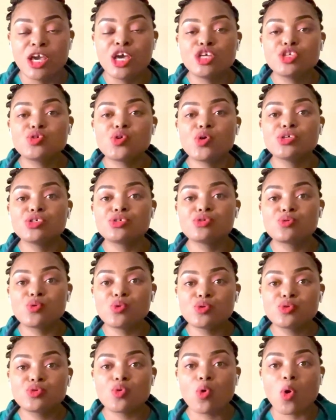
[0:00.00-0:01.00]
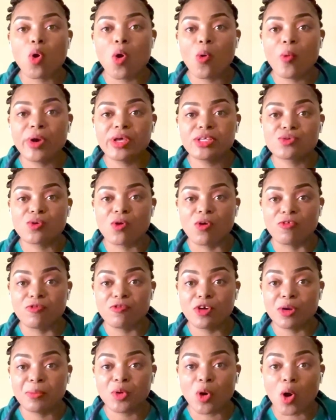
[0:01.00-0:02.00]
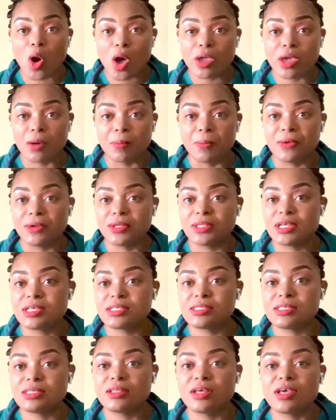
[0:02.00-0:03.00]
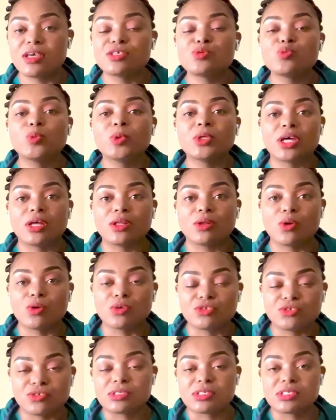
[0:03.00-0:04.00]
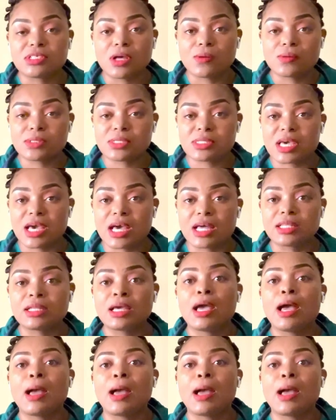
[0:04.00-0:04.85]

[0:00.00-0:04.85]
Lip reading: So it's good to always confirm all your pregnancy tests with an ultrasound scan,